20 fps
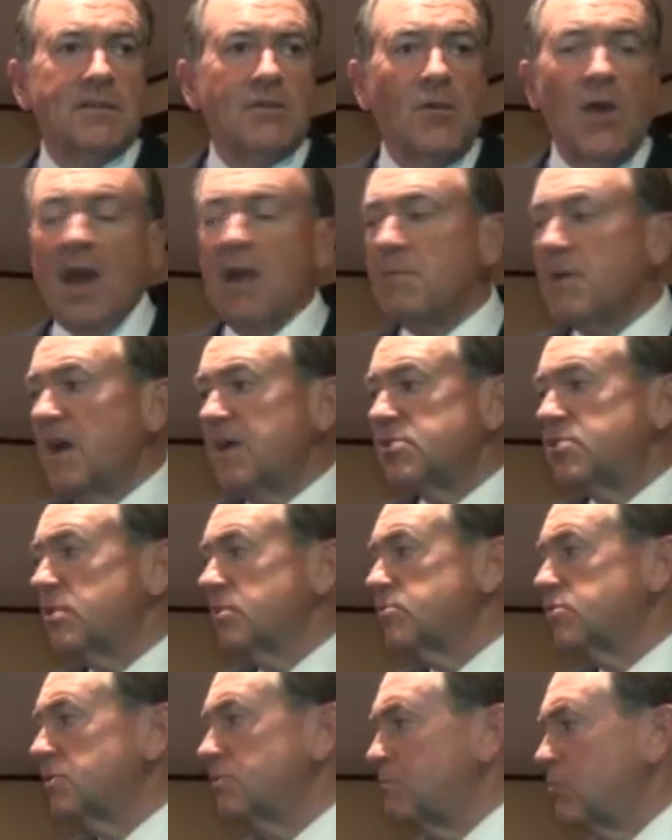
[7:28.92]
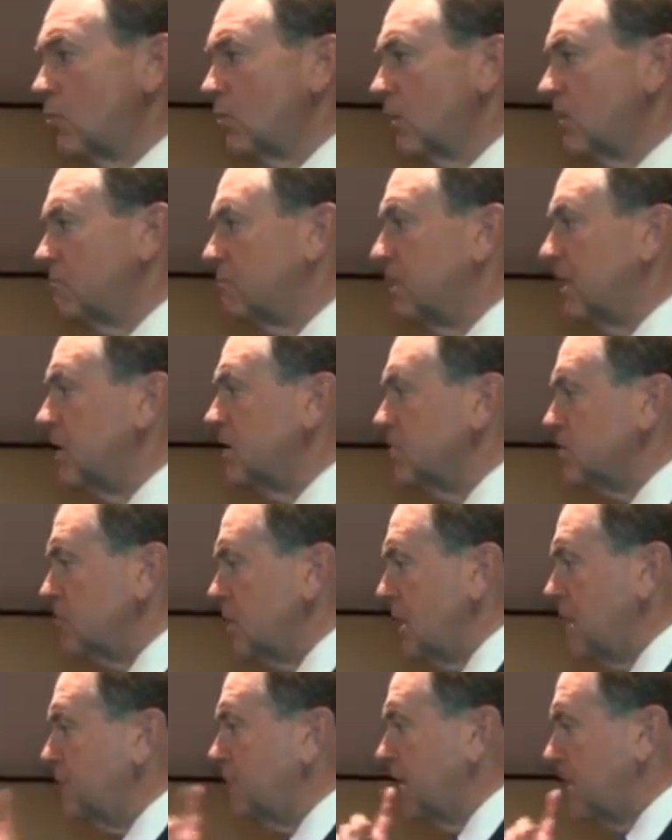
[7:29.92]
Why am I so supportive? Because
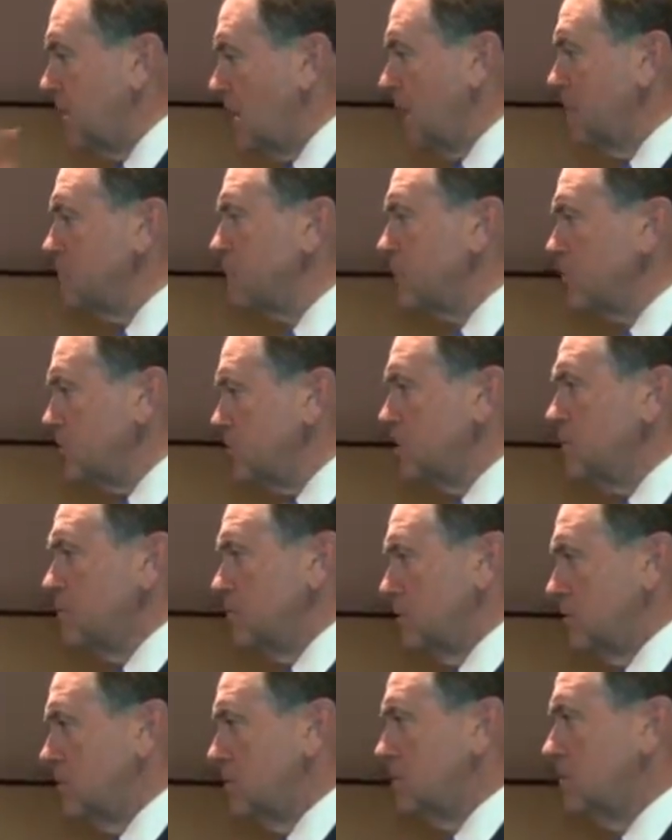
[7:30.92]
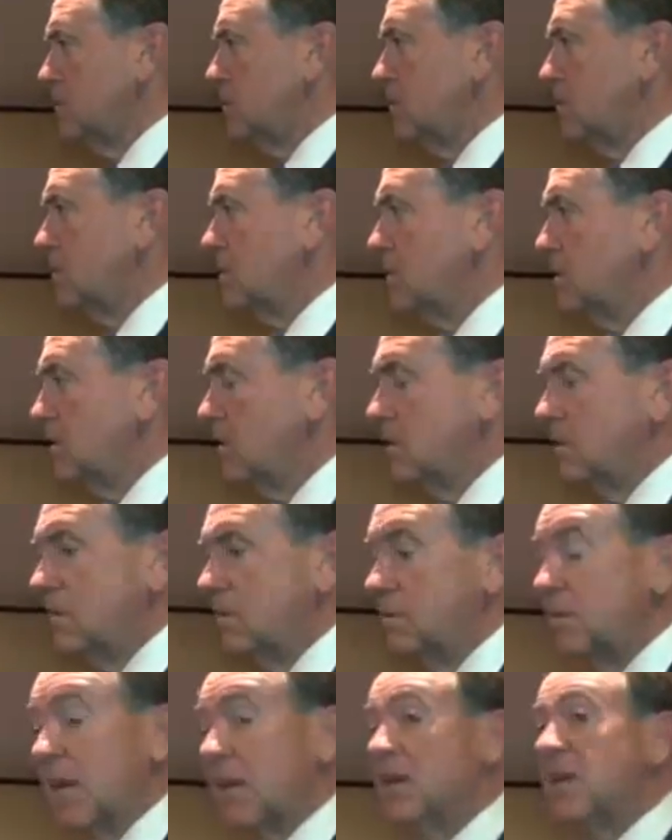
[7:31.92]
if they come for you,
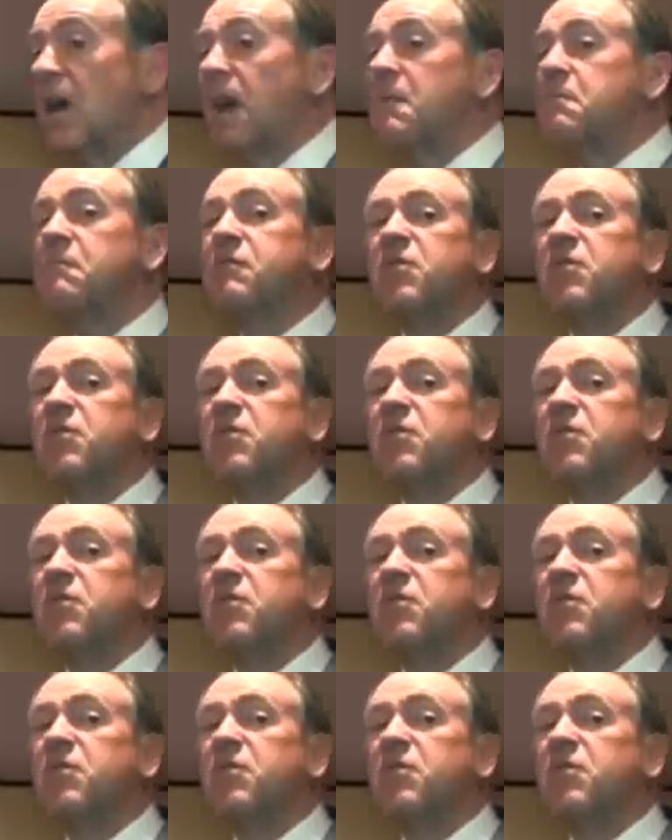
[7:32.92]
they come